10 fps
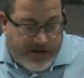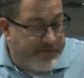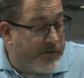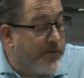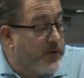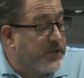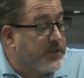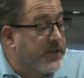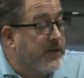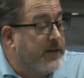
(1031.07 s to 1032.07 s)
a few verses
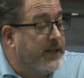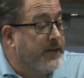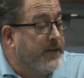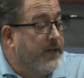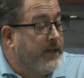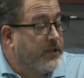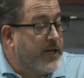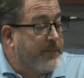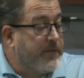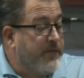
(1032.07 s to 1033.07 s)
here in
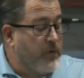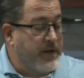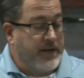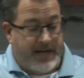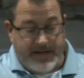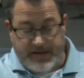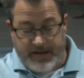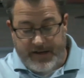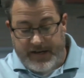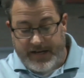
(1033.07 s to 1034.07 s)
chapter 49
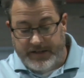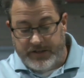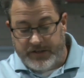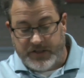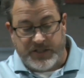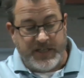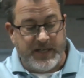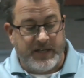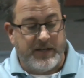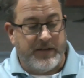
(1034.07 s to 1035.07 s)
and just
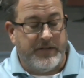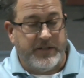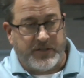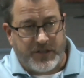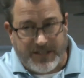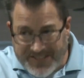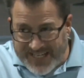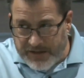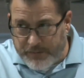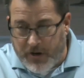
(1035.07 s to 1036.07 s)
see this
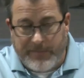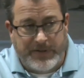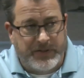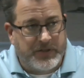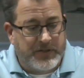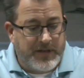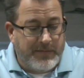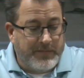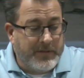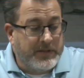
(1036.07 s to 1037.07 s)
seed promise
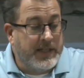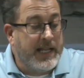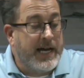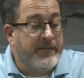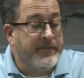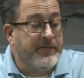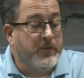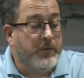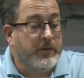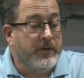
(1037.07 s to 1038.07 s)
come to life, if you
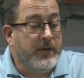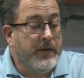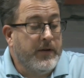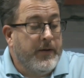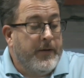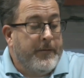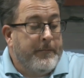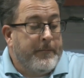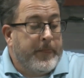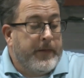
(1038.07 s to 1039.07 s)
will.
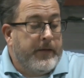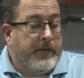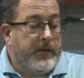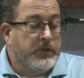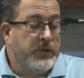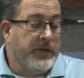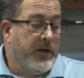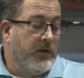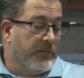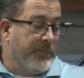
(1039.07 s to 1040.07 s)
I want you to
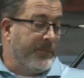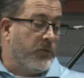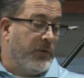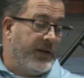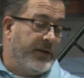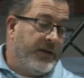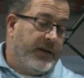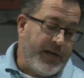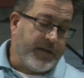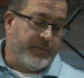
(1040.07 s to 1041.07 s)
note, remember when
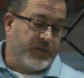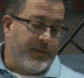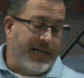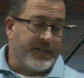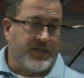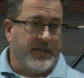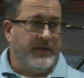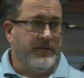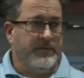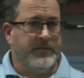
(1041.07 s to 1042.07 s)
Jacob is blessing
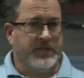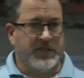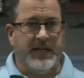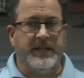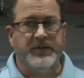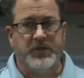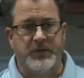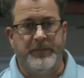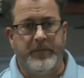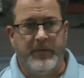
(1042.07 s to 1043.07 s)
the sons
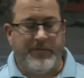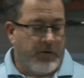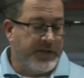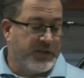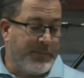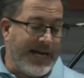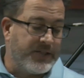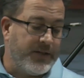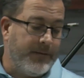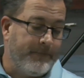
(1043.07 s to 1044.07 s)
before his passing?